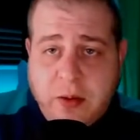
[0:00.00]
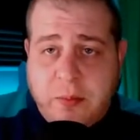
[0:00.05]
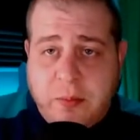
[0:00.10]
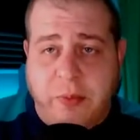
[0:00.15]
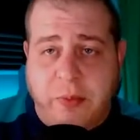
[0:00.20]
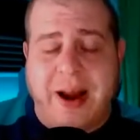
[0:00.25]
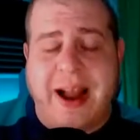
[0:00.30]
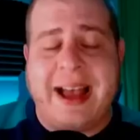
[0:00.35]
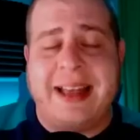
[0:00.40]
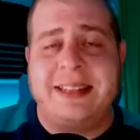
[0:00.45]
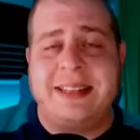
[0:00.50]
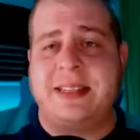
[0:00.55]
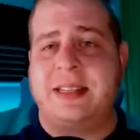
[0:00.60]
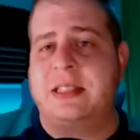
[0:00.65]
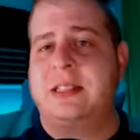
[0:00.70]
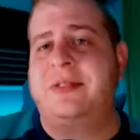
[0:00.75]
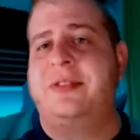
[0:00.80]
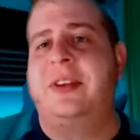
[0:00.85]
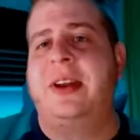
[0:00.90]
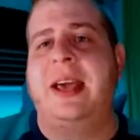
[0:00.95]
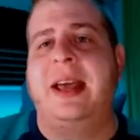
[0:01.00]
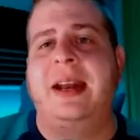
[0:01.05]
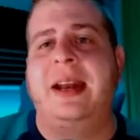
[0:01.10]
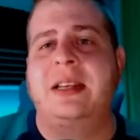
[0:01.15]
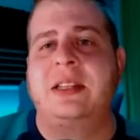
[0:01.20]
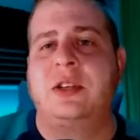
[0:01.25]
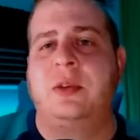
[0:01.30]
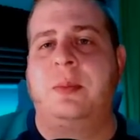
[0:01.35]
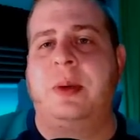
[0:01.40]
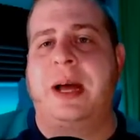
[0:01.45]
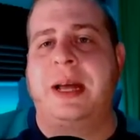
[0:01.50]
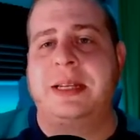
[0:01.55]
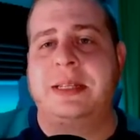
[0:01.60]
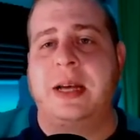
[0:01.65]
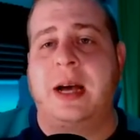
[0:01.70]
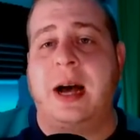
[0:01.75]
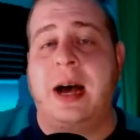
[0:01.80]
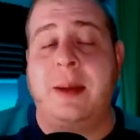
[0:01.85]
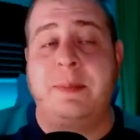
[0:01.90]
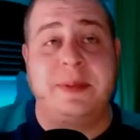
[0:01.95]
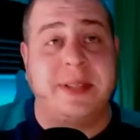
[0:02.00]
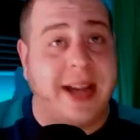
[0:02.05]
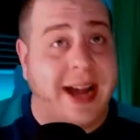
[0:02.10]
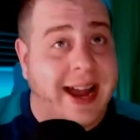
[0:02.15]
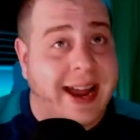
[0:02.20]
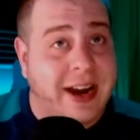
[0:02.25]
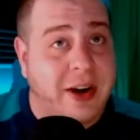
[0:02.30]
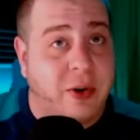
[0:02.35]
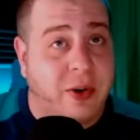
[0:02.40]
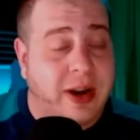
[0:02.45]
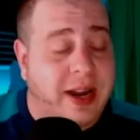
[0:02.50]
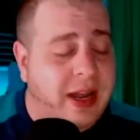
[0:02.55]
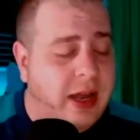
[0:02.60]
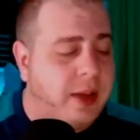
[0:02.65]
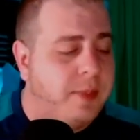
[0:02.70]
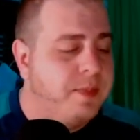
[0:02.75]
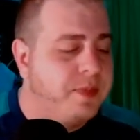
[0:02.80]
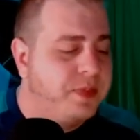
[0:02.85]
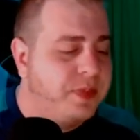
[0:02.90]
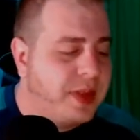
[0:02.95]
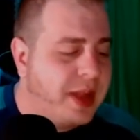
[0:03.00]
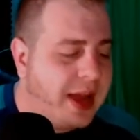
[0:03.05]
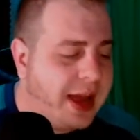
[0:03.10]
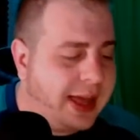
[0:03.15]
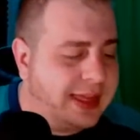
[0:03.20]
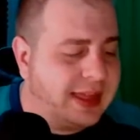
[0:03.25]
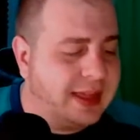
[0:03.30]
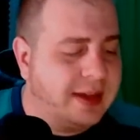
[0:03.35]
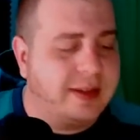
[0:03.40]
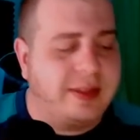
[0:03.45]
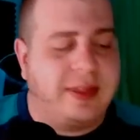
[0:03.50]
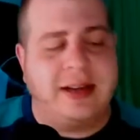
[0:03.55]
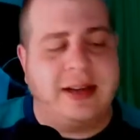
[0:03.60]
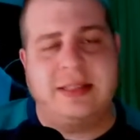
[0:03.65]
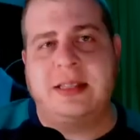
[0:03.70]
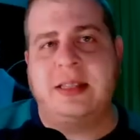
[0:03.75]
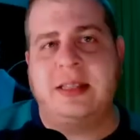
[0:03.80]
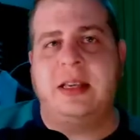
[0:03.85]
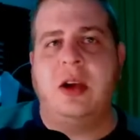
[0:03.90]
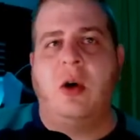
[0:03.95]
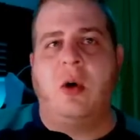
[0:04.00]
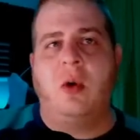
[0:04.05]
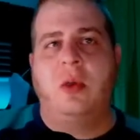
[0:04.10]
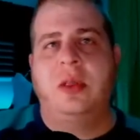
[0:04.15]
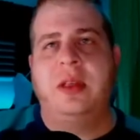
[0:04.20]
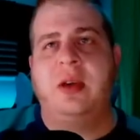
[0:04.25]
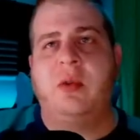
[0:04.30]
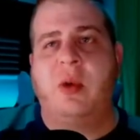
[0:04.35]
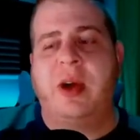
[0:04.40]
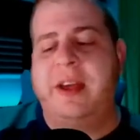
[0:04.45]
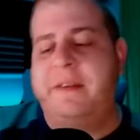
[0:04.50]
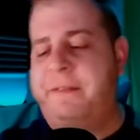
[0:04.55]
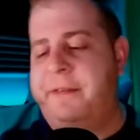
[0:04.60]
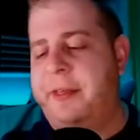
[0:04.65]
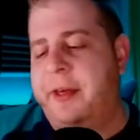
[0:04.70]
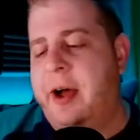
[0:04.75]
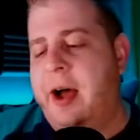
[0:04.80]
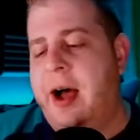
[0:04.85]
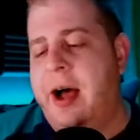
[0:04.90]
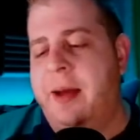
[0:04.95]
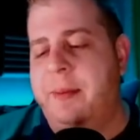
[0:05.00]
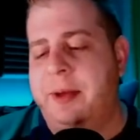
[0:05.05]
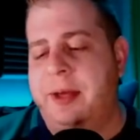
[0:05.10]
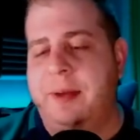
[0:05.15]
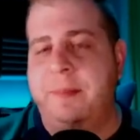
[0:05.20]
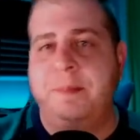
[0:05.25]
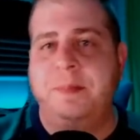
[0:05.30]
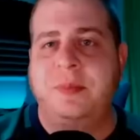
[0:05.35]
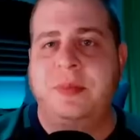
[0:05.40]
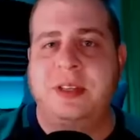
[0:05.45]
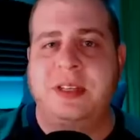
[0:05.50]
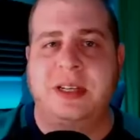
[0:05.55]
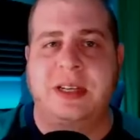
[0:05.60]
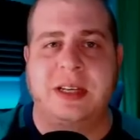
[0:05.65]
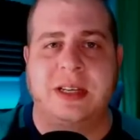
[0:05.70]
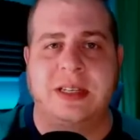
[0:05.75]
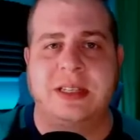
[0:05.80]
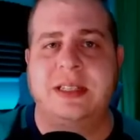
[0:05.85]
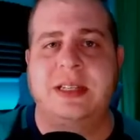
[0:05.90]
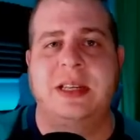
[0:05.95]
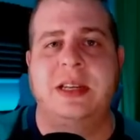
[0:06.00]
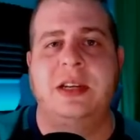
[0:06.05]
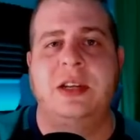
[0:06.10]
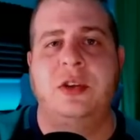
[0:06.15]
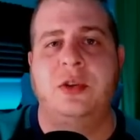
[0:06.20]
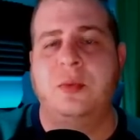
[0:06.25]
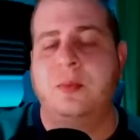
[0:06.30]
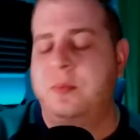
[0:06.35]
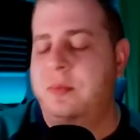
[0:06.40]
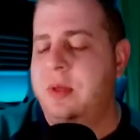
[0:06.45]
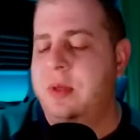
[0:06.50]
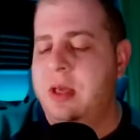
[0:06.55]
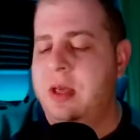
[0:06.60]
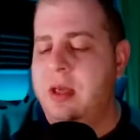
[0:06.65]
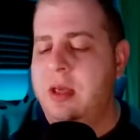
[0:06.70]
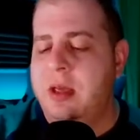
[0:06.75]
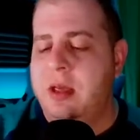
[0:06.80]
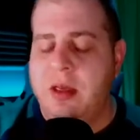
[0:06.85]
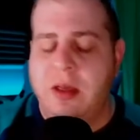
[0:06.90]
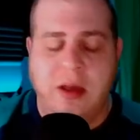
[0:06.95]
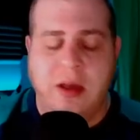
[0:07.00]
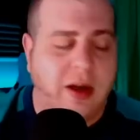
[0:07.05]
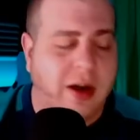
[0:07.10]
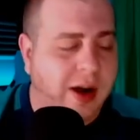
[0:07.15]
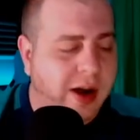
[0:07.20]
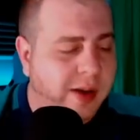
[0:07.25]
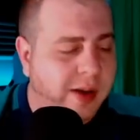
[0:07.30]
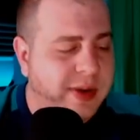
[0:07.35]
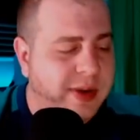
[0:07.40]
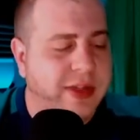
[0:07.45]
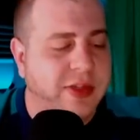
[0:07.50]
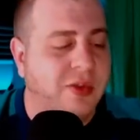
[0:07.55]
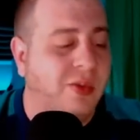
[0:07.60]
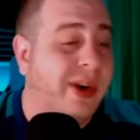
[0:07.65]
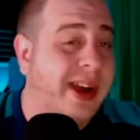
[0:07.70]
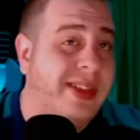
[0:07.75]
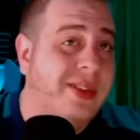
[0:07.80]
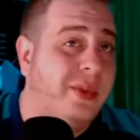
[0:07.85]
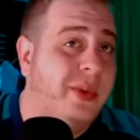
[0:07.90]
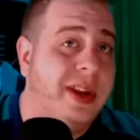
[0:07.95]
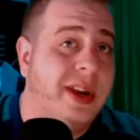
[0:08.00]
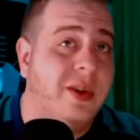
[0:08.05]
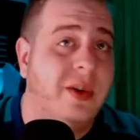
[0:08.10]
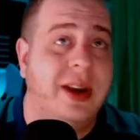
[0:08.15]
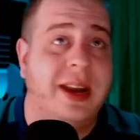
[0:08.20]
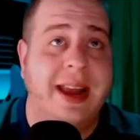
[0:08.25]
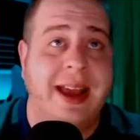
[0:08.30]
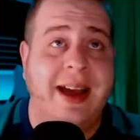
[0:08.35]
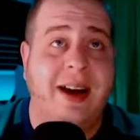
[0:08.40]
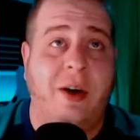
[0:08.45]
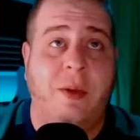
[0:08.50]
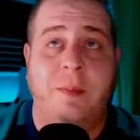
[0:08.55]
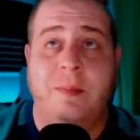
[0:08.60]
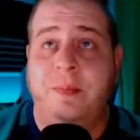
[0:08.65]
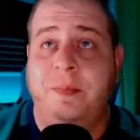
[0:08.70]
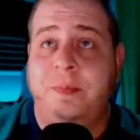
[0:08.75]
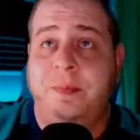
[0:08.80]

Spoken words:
Brad says Fanatics will buy Topps. I agree. I think that's the only way for the hobby to continue in the way that we know it now.